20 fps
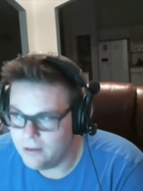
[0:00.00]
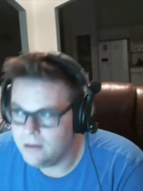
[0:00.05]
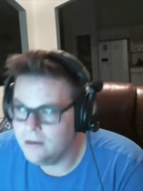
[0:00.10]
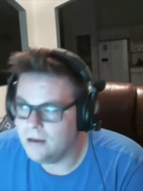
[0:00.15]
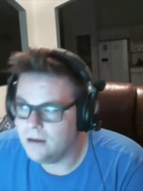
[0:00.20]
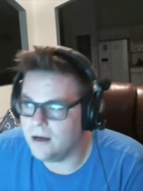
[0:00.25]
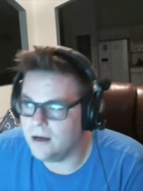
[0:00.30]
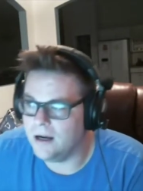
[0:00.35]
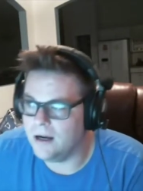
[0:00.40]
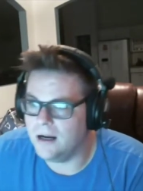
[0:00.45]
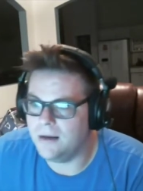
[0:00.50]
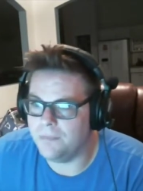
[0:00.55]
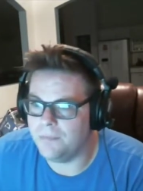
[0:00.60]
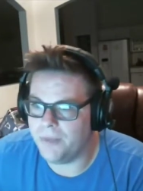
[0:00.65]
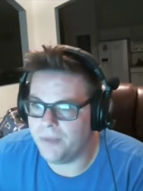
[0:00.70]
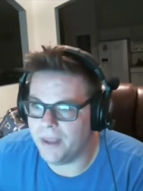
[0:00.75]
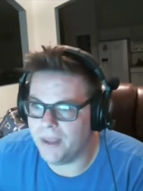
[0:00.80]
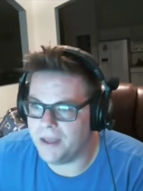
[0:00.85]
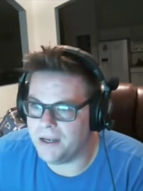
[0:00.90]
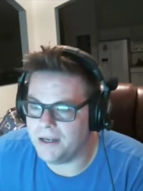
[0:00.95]
um,
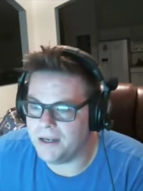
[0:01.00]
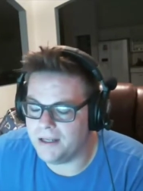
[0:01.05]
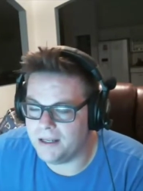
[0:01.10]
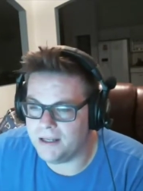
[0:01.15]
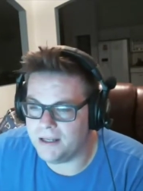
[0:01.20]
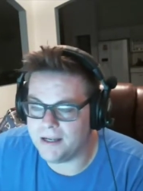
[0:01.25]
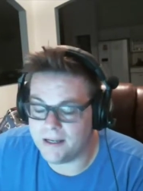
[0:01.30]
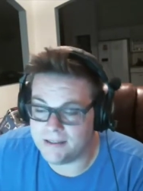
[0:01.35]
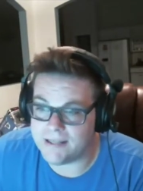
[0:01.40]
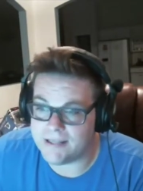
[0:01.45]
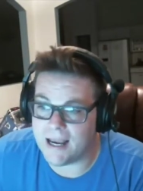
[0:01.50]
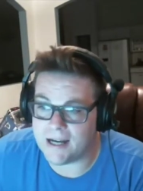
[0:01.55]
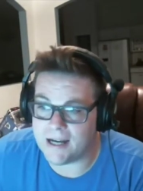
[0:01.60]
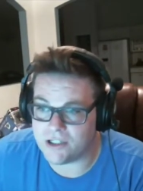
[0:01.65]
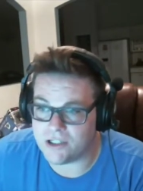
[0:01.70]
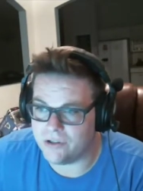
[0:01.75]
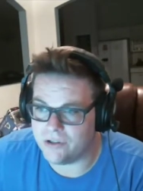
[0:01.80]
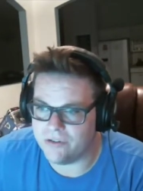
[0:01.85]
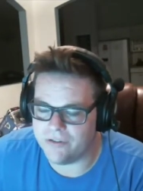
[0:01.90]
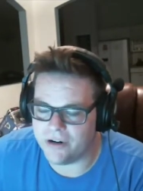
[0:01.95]
and it is
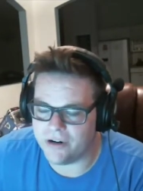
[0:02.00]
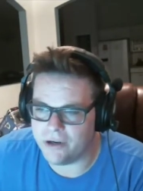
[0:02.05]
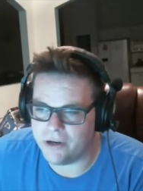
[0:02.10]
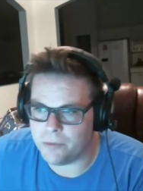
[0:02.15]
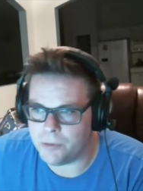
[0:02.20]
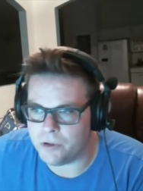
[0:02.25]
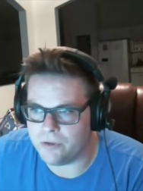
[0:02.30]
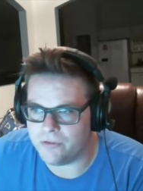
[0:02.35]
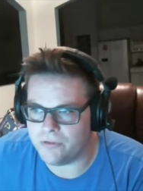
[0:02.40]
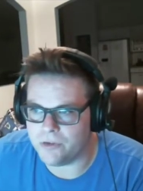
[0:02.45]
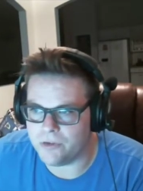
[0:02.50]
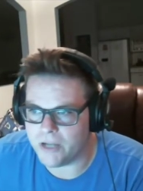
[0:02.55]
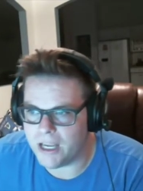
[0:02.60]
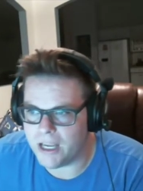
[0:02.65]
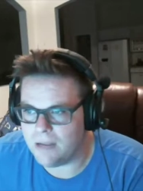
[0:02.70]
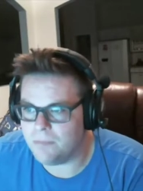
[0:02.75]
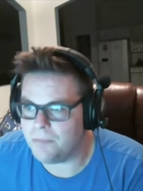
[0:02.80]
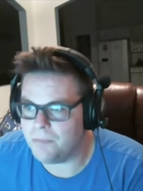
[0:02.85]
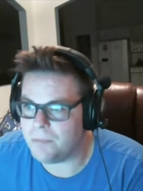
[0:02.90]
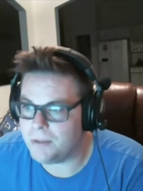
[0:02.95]
actually a very beautiful
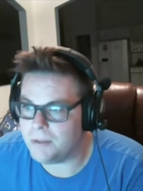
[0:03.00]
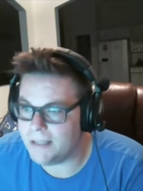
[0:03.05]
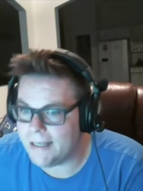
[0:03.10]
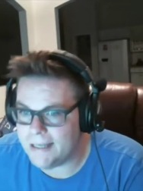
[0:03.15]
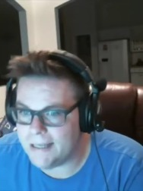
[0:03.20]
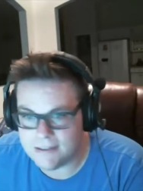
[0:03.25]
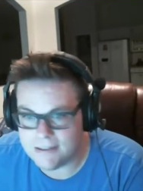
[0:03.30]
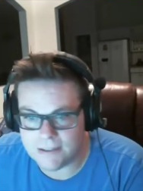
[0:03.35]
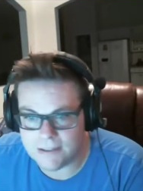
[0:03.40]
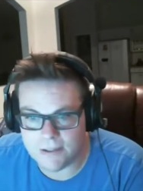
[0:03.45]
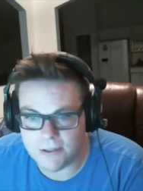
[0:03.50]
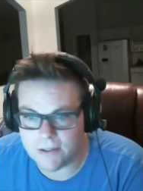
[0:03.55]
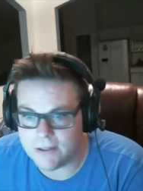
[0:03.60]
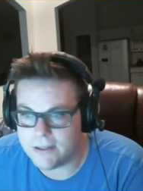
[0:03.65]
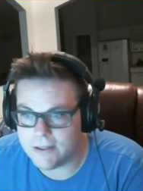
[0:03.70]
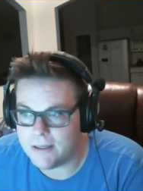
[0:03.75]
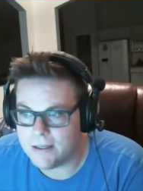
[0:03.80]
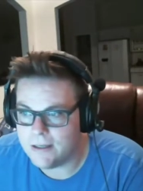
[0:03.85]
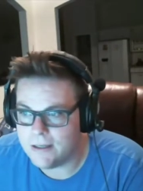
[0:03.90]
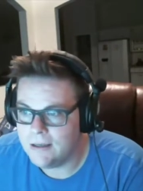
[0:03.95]
game. Plays
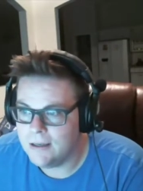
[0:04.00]
good.